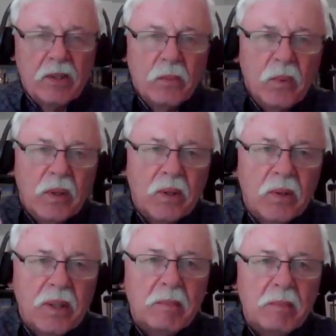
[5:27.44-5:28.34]
We're
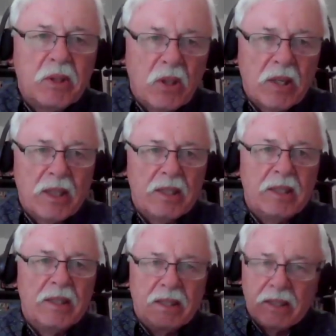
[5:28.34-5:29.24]
going to be
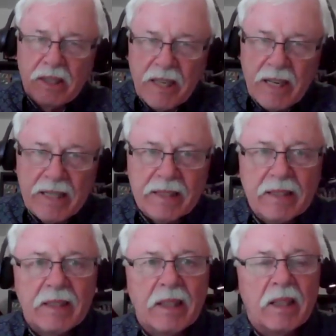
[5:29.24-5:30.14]
talking tonight
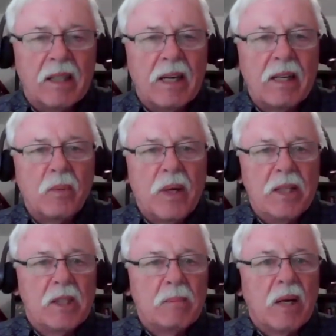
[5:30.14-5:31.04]
in a lot of
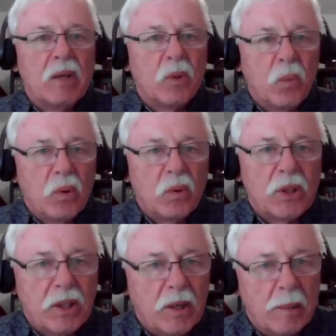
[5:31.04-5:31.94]
ways about the world
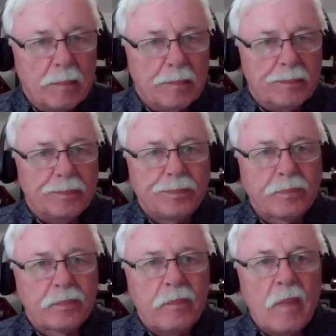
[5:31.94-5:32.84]
to come.
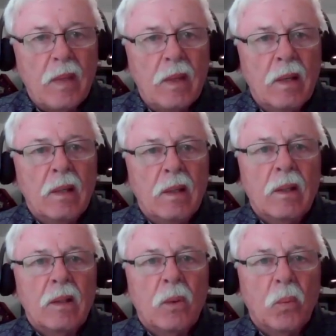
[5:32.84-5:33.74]

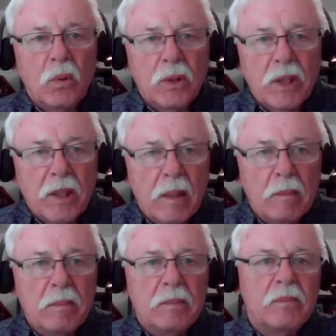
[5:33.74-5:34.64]
The world to
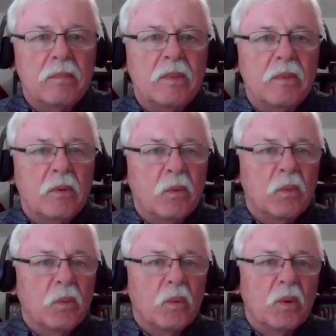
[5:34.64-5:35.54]
come
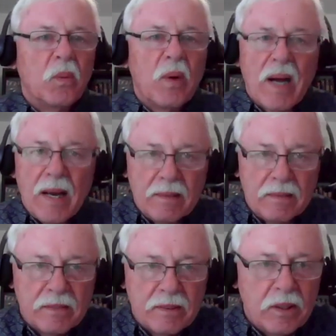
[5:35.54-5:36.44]
will
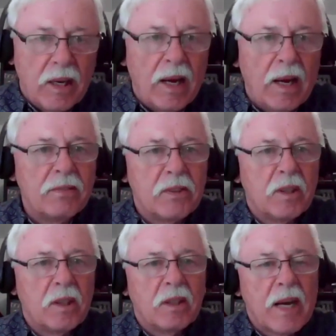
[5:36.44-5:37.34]
arrive after
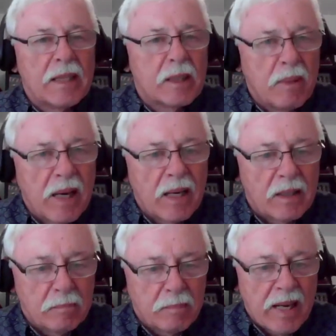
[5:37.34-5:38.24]
the last
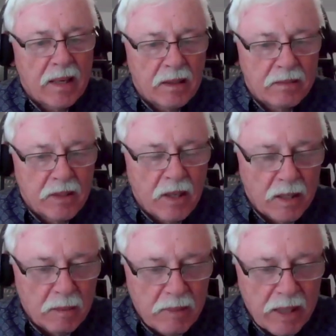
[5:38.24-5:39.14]
battle of
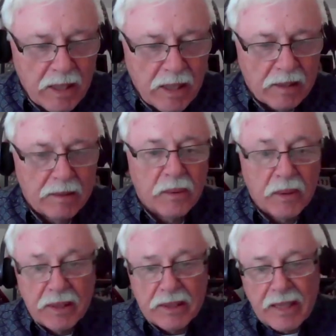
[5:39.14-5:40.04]
Gog and Magog,
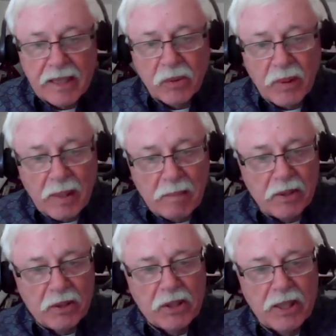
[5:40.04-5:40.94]
or at least that's what I'm
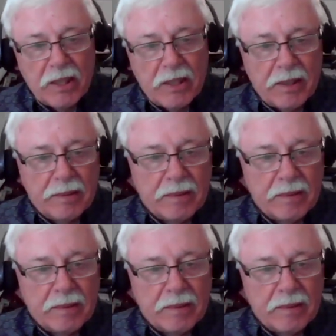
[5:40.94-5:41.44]
understanding.